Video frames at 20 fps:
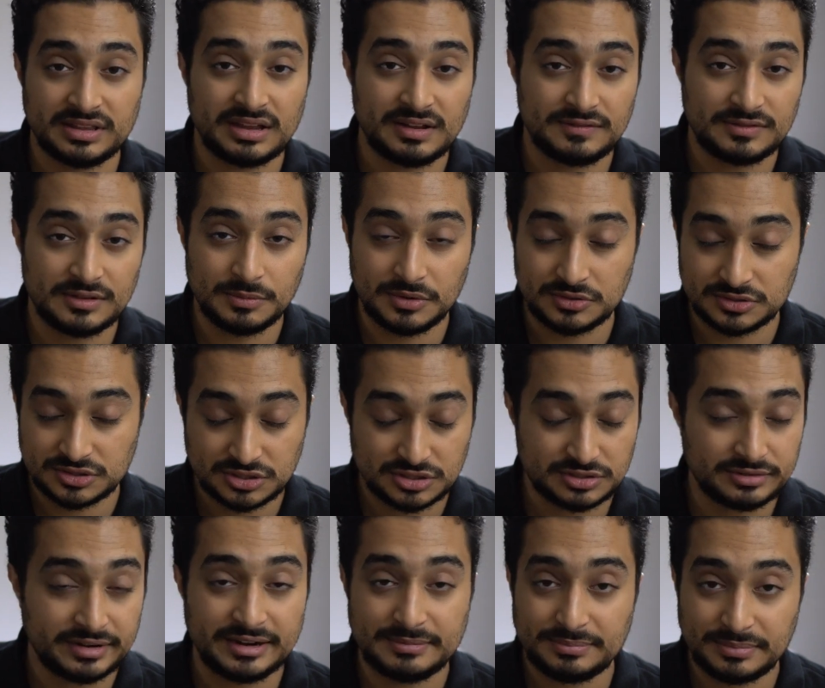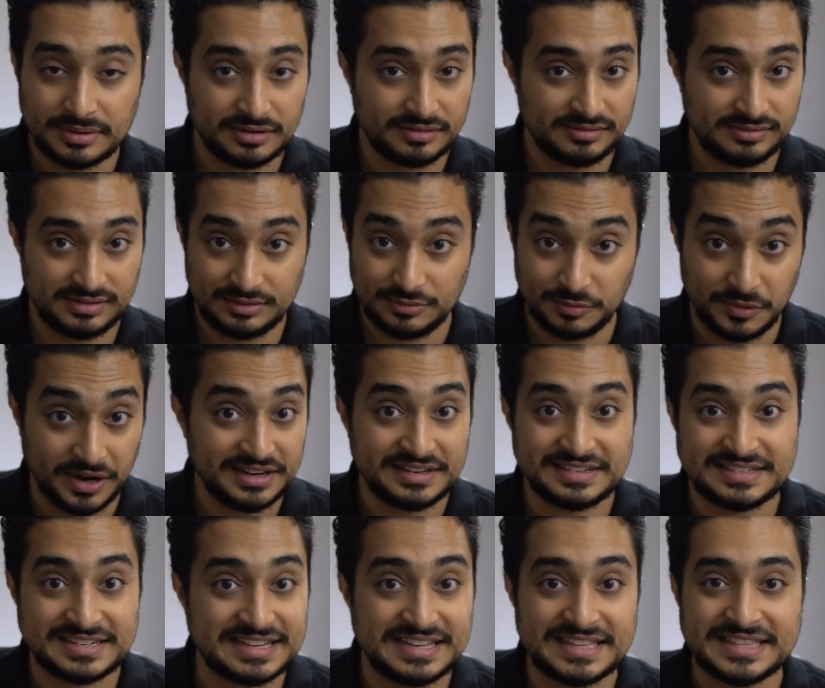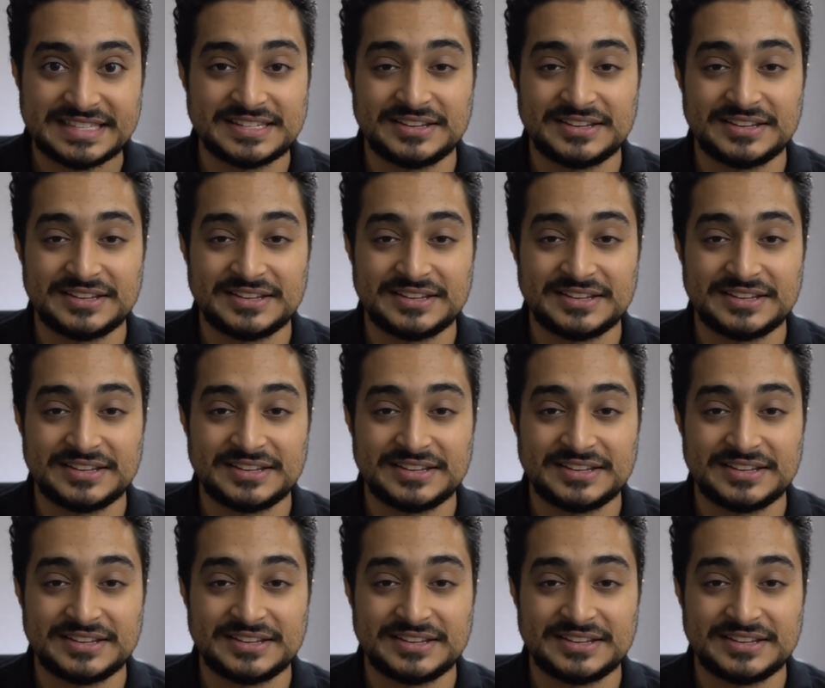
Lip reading: they have the most straight, perfect white teeth.